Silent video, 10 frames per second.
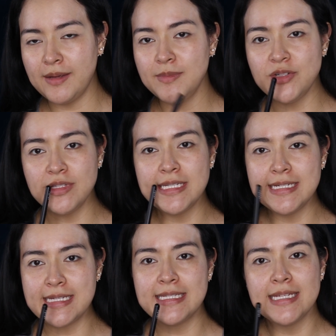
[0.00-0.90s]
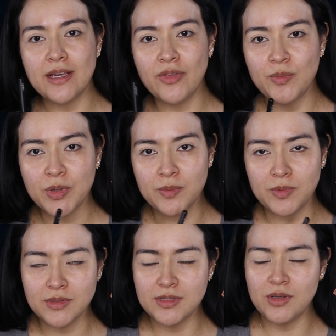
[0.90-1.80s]
interested in testing out the
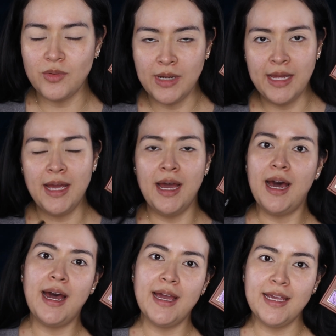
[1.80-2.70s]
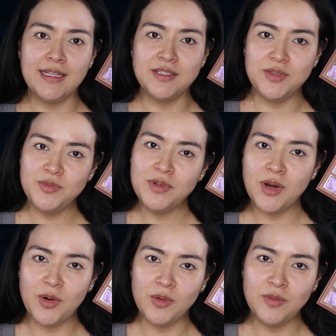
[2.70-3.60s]
purples. So I do
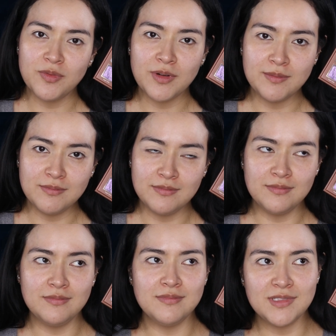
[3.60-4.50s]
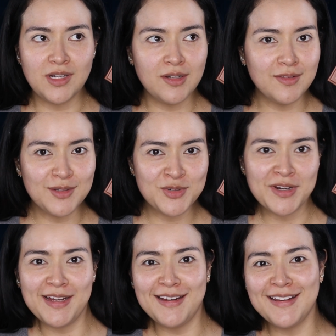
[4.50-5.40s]
know from talk of the
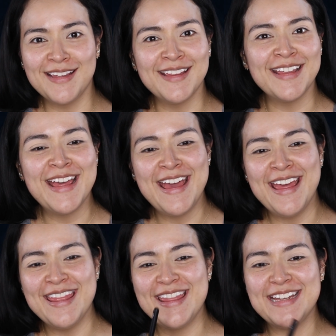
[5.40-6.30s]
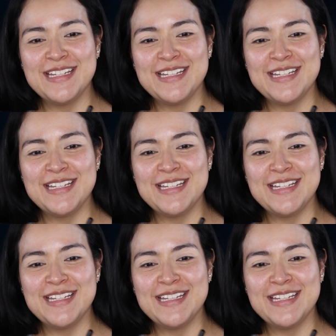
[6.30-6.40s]
trade that